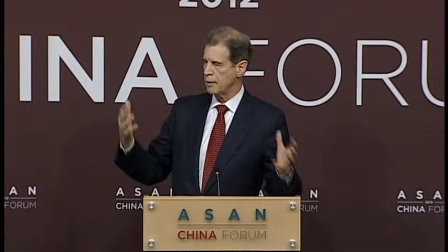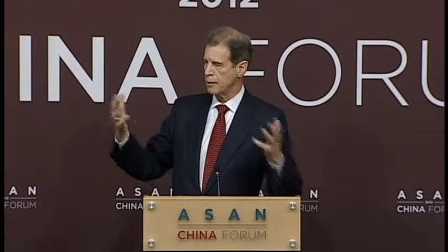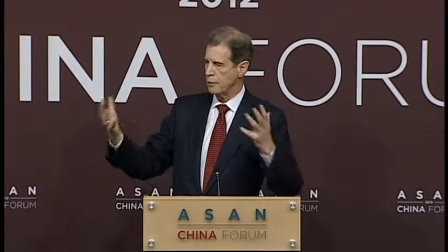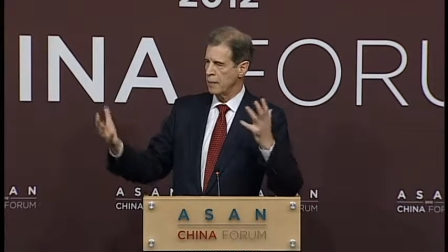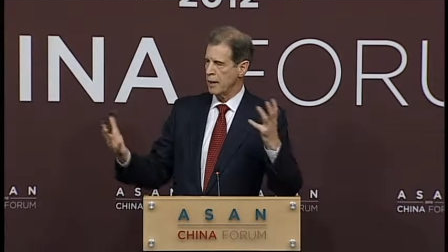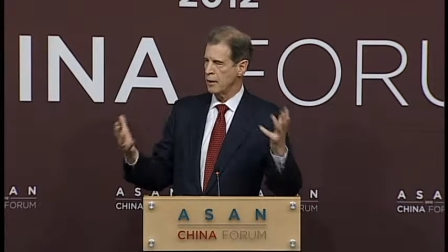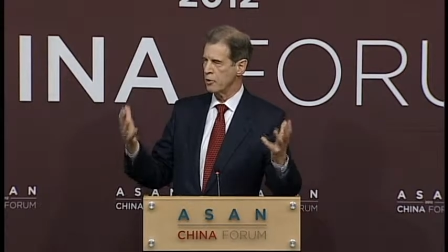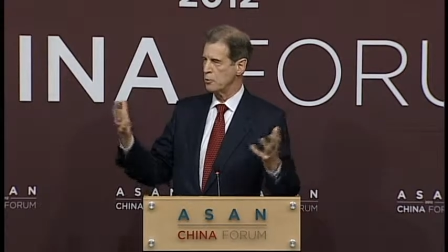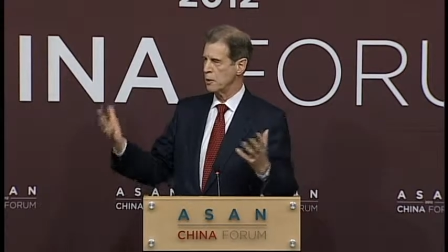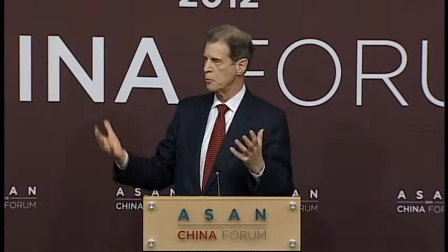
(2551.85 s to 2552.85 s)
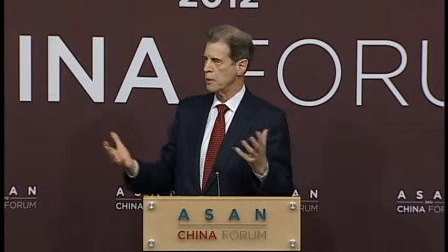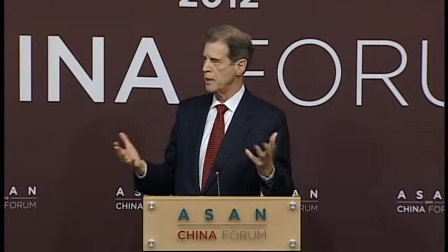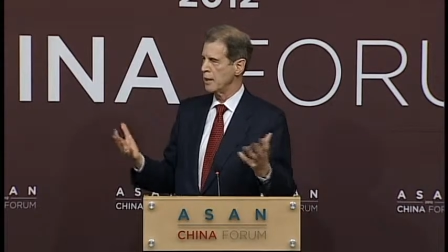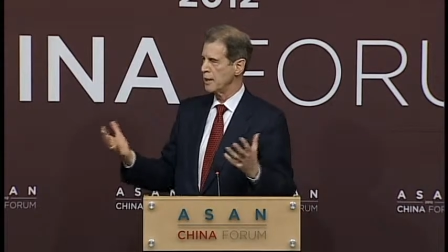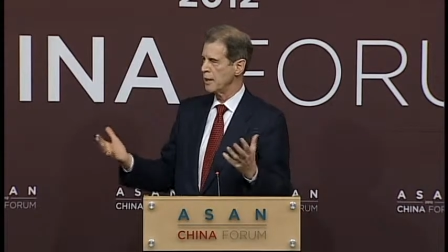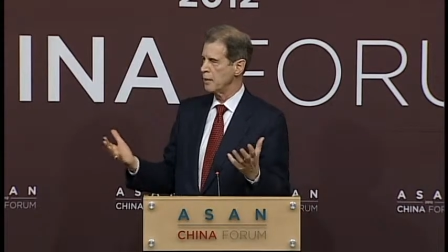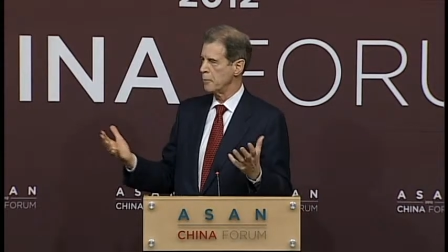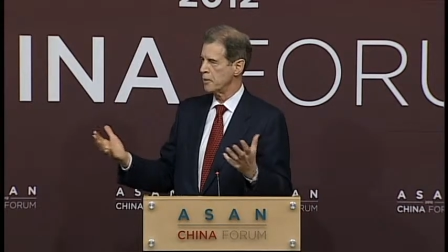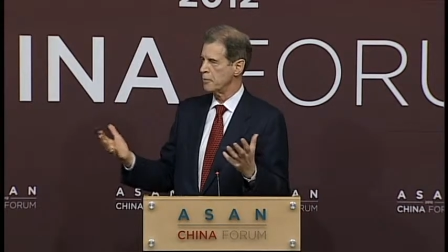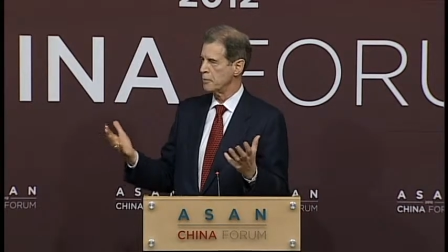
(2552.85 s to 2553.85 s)
the balance between
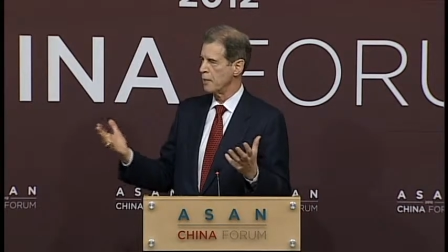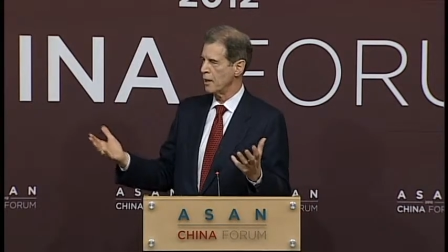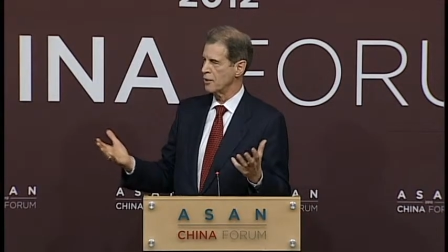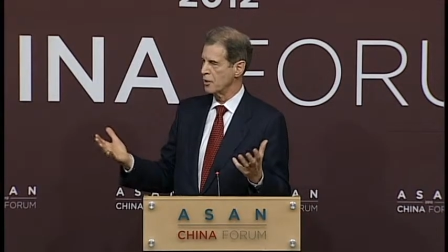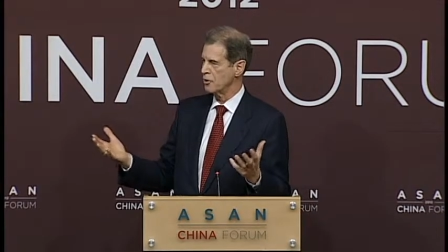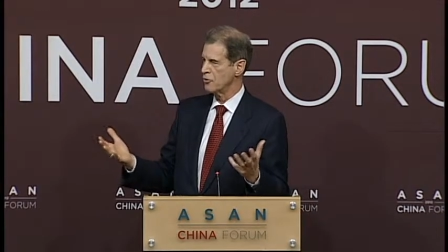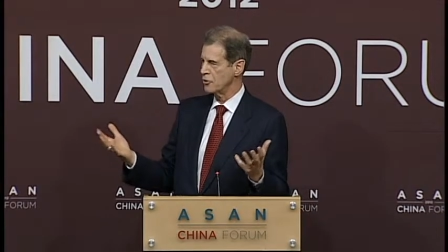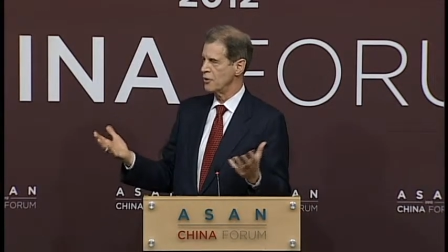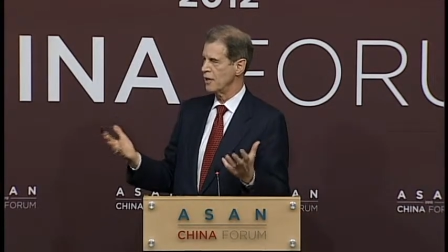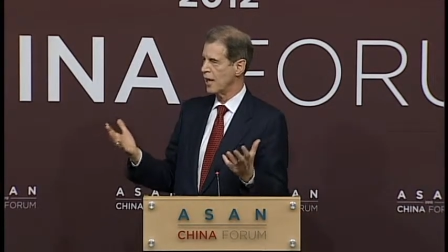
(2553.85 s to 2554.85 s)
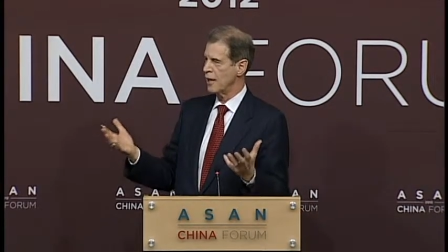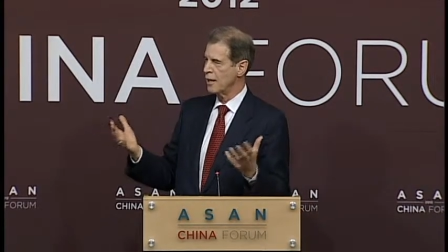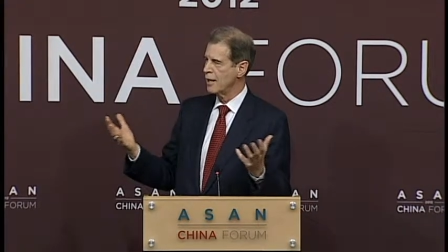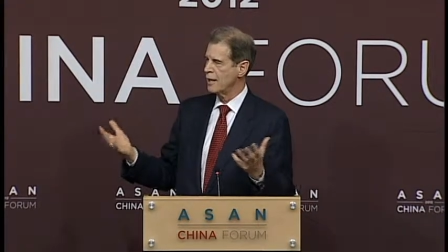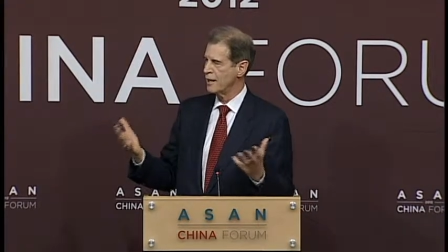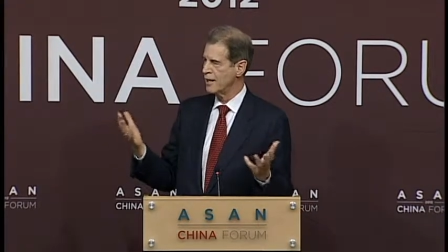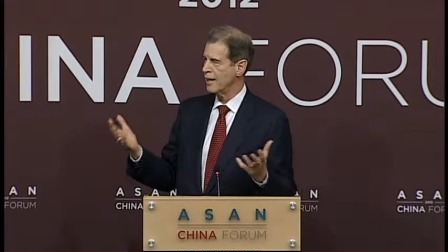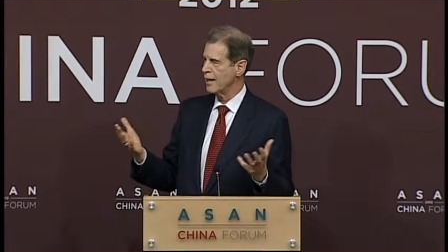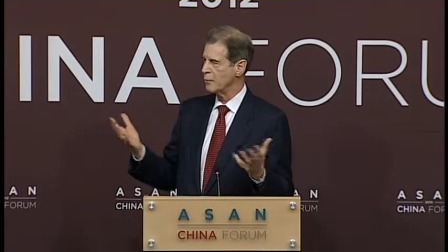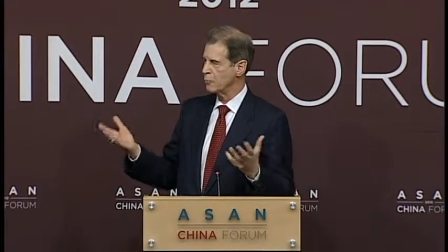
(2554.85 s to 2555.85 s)
economics and politics that you
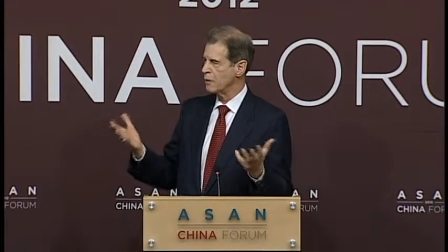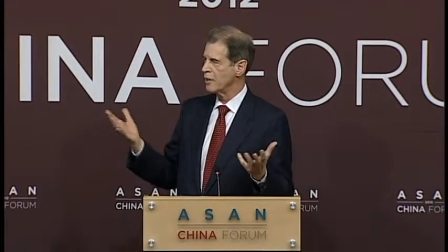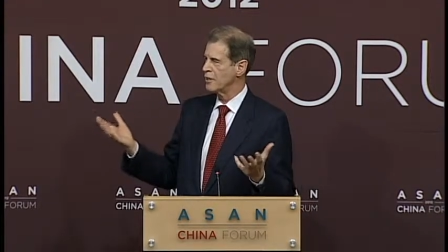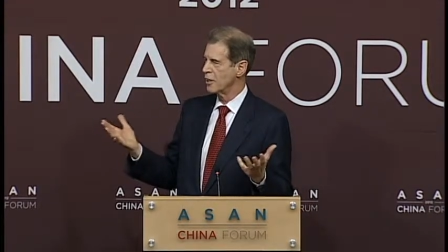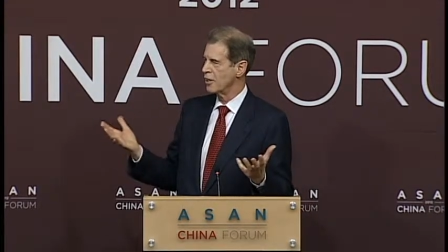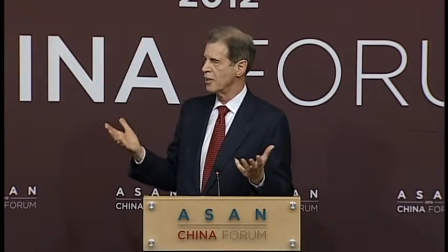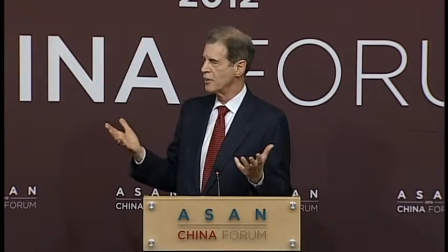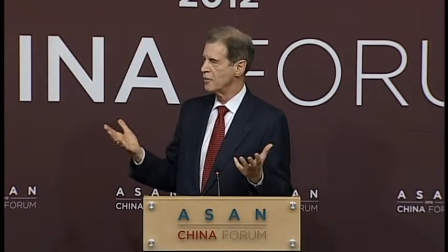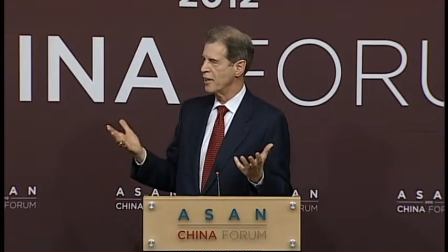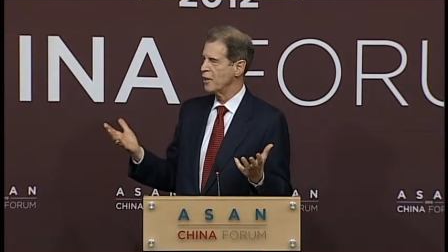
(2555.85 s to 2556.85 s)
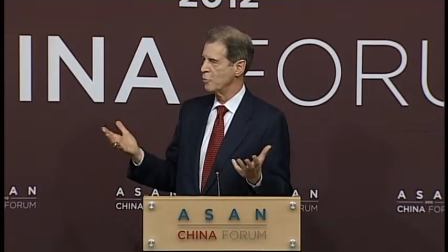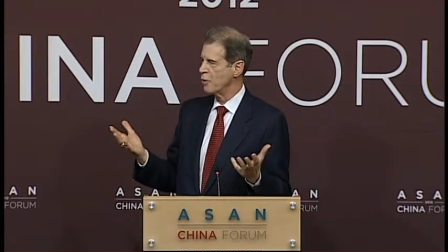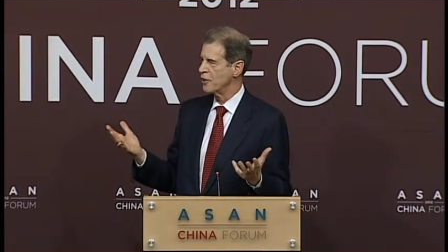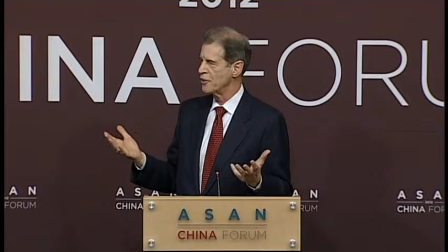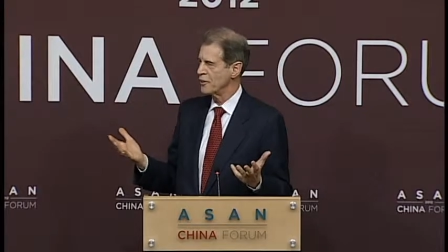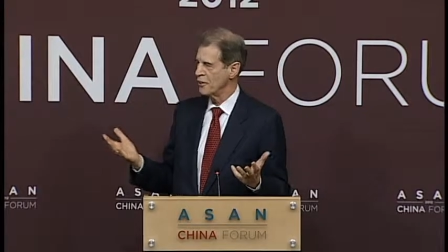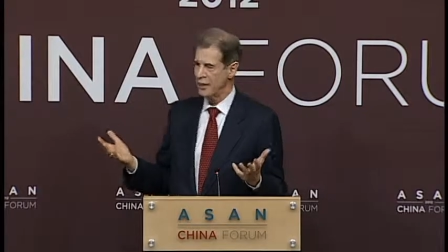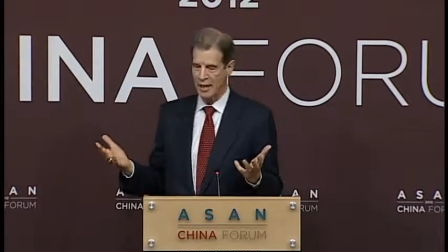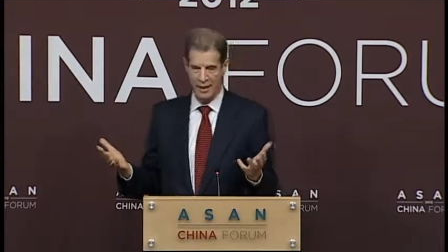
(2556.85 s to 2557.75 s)
get, and military that you get in Washington.